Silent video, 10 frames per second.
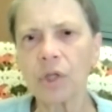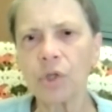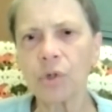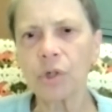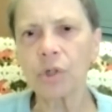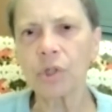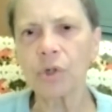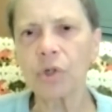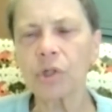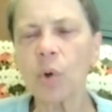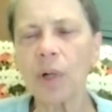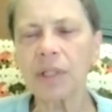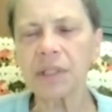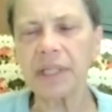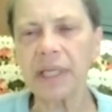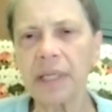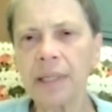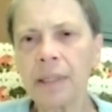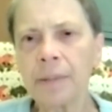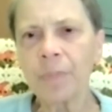your good quality
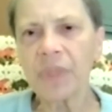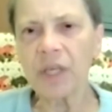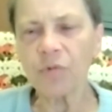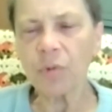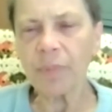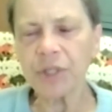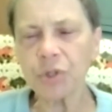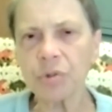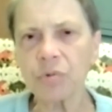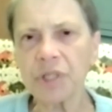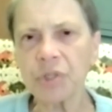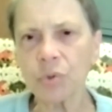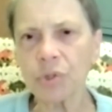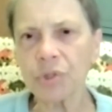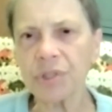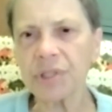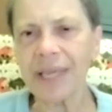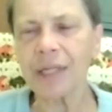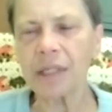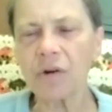information resources
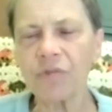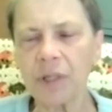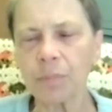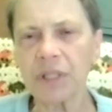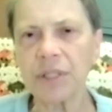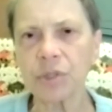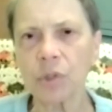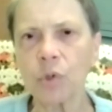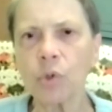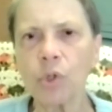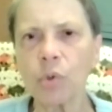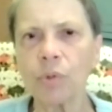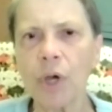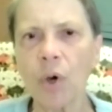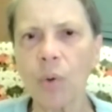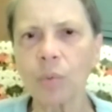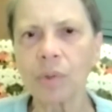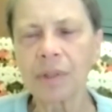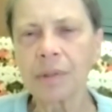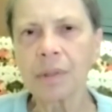and families who you know
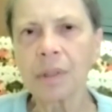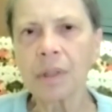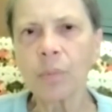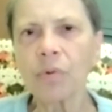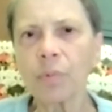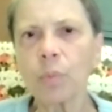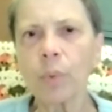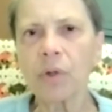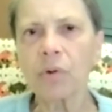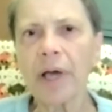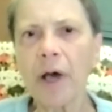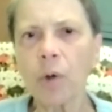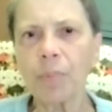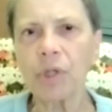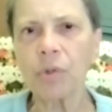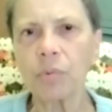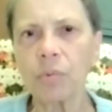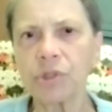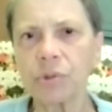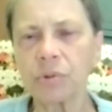will help you
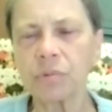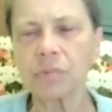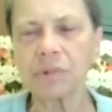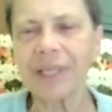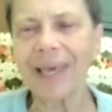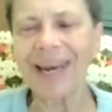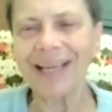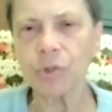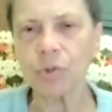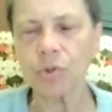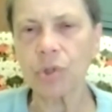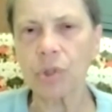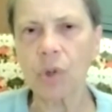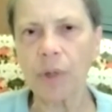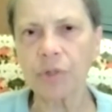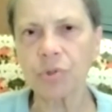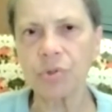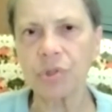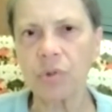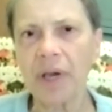to get answers to the
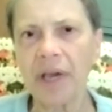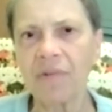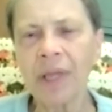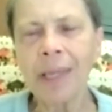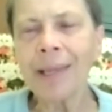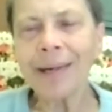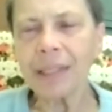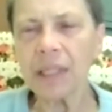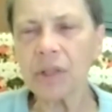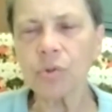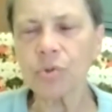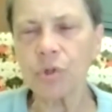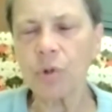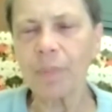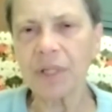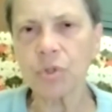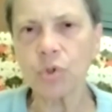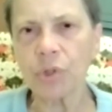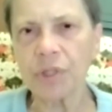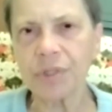questions you have, I think those are your best
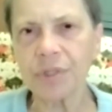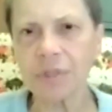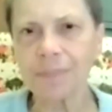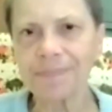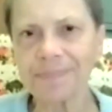choices.